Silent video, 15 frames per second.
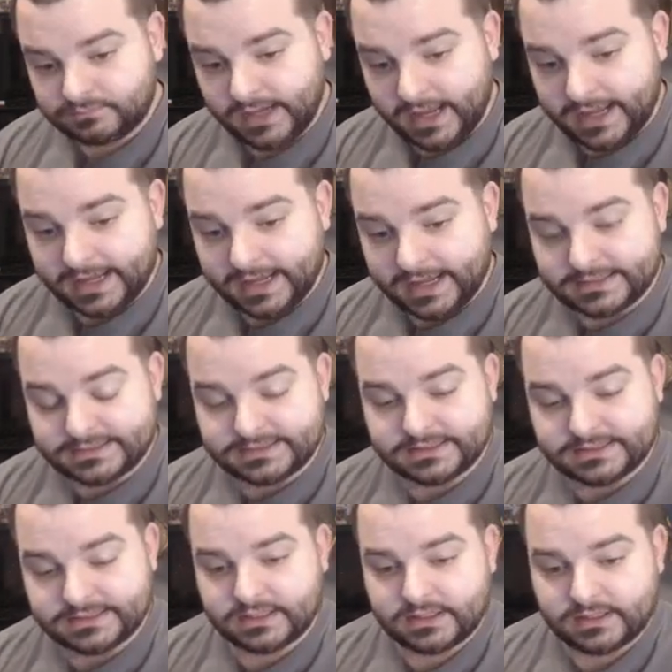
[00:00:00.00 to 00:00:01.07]
And
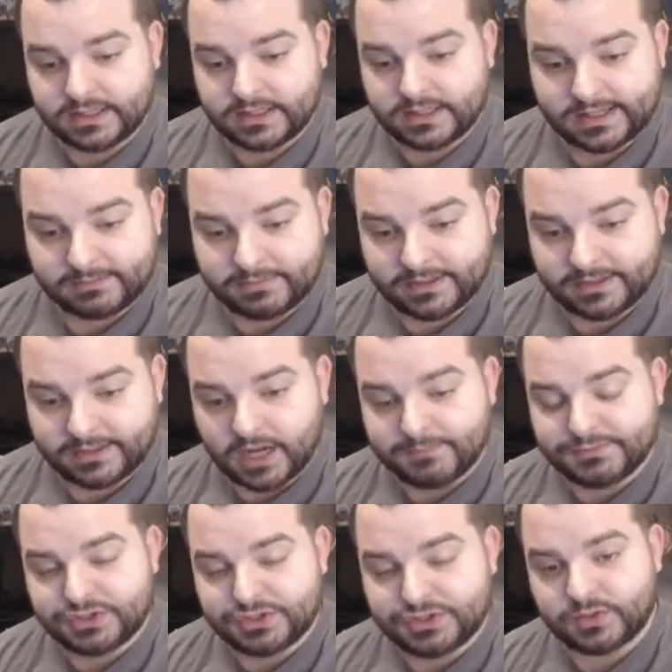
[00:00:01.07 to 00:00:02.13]
It can be
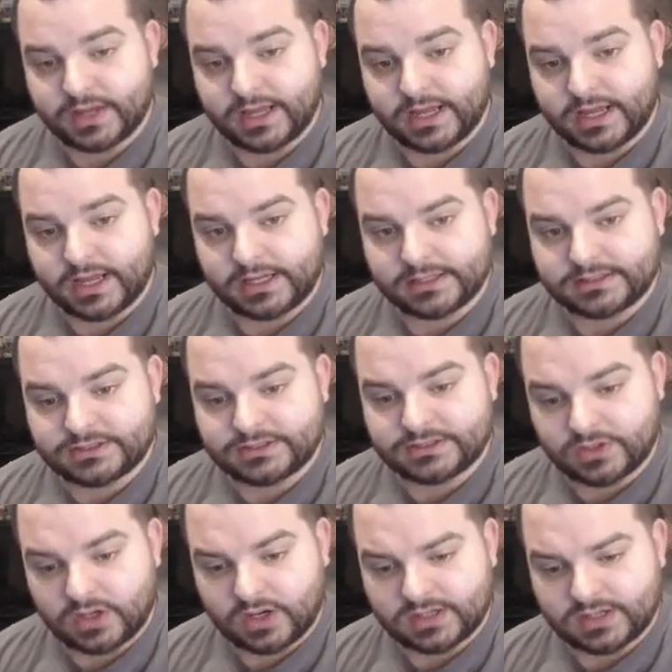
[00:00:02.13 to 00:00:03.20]
up to a
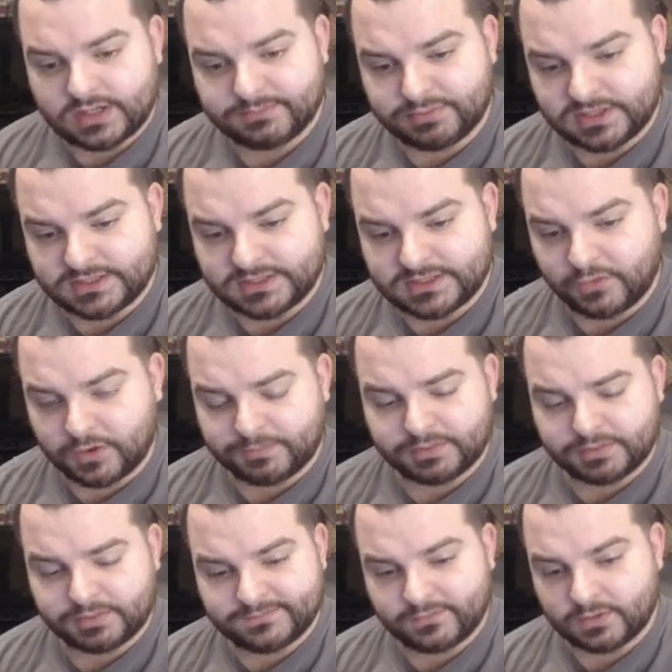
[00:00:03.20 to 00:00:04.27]
2-cost
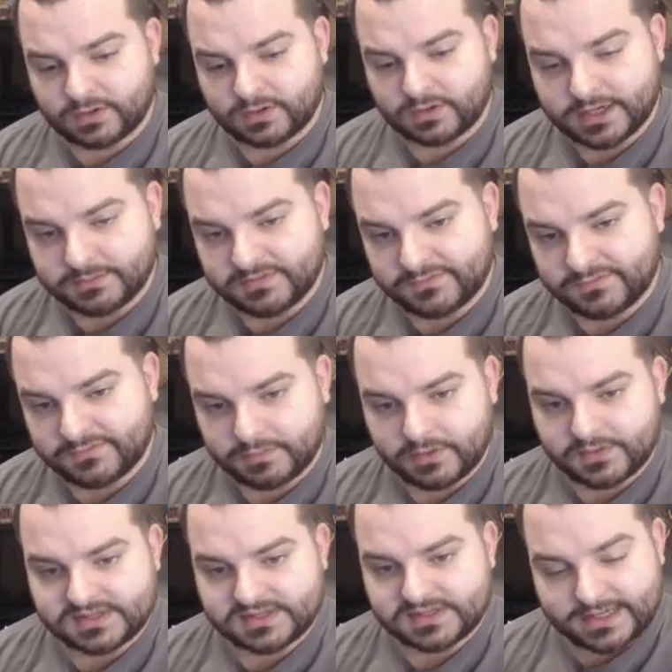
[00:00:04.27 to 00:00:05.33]
+4/+4 item if your
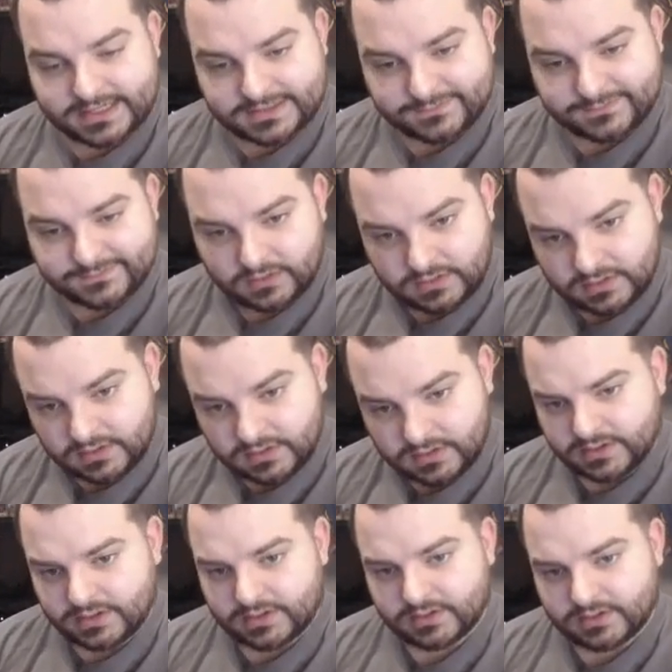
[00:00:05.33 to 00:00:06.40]
opponent's lane is full,
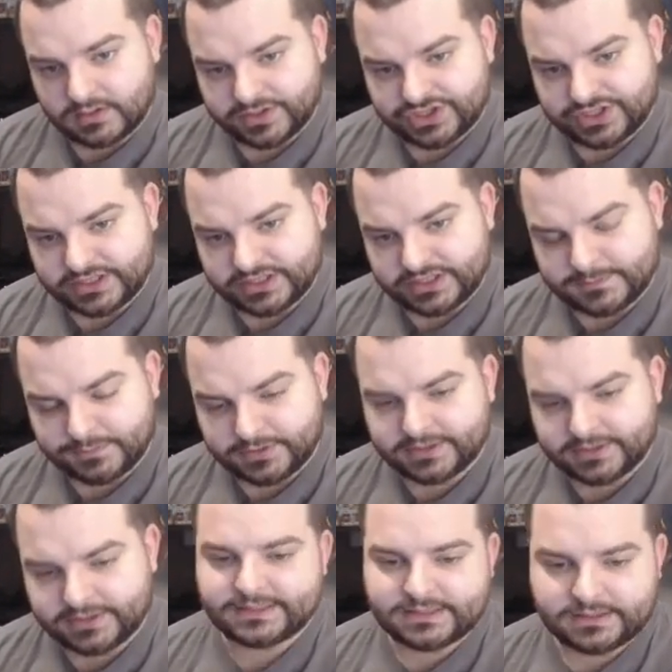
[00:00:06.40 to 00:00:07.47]
which is pretty
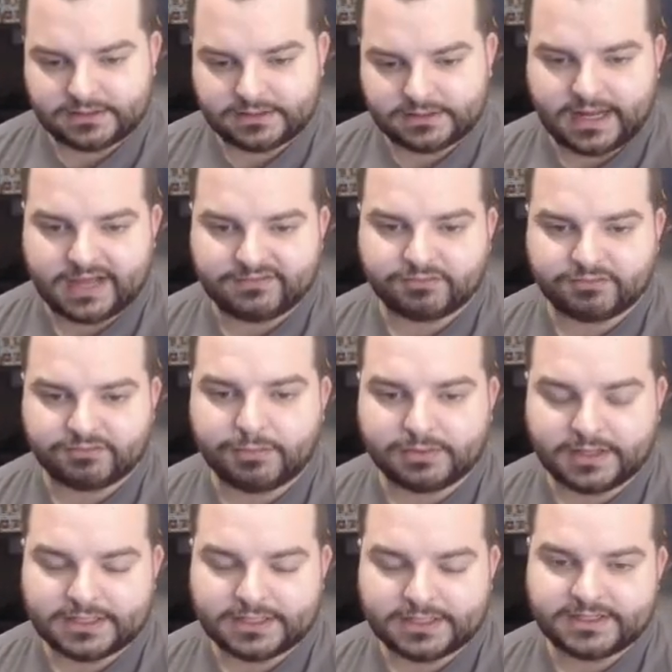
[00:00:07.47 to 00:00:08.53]
decent, and having Mobilize